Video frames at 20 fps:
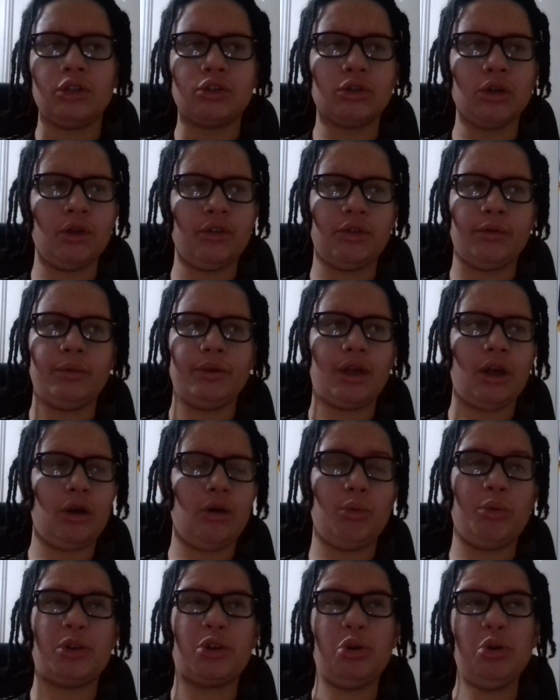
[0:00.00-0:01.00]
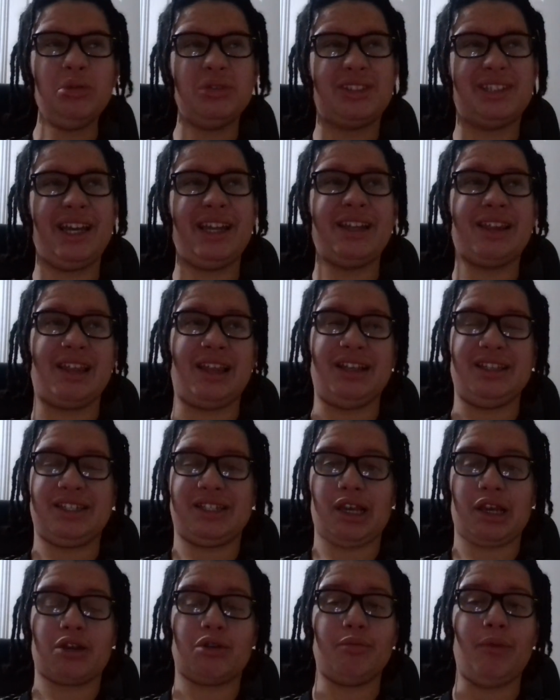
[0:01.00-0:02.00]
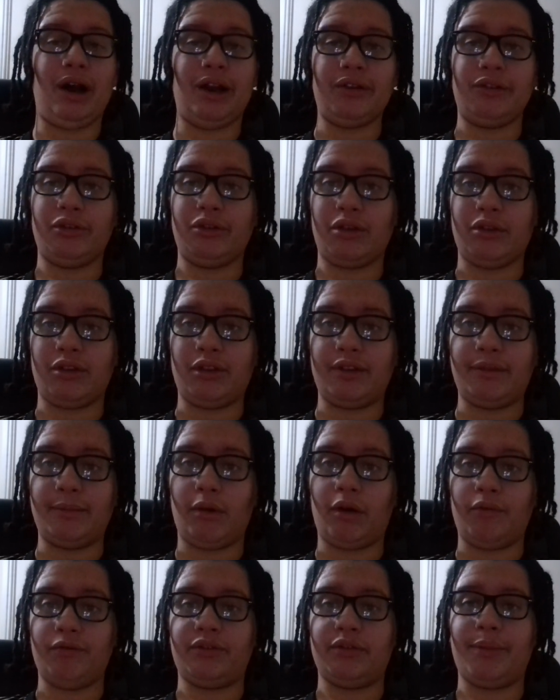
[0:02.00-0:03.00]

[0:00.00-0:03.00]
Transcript: Don't think we could technically get second by the month,